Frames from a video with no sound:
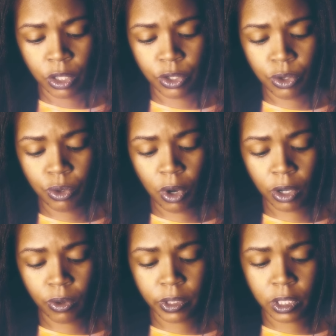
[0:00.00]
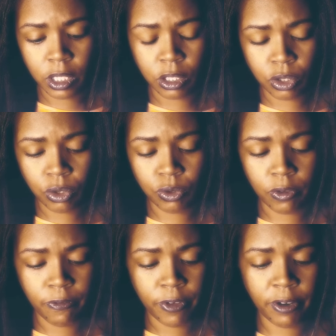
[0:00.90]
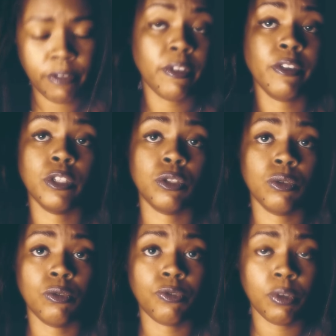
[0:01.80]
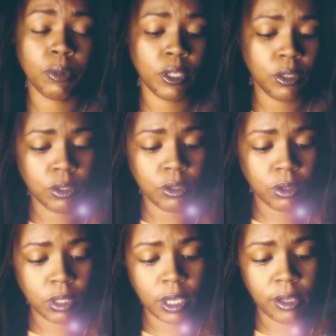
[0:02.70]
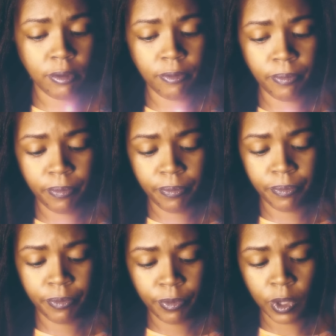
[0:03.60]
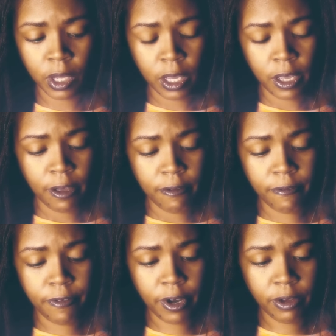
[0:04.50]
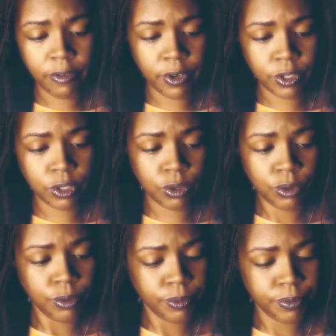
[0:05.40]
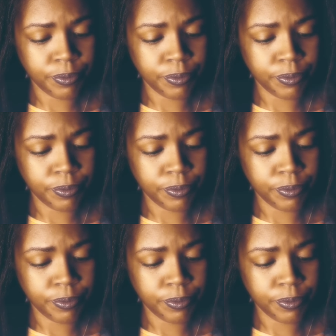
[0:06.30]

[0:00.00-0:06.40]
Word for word: you are going to get the truth very very soon feminine okay very very soon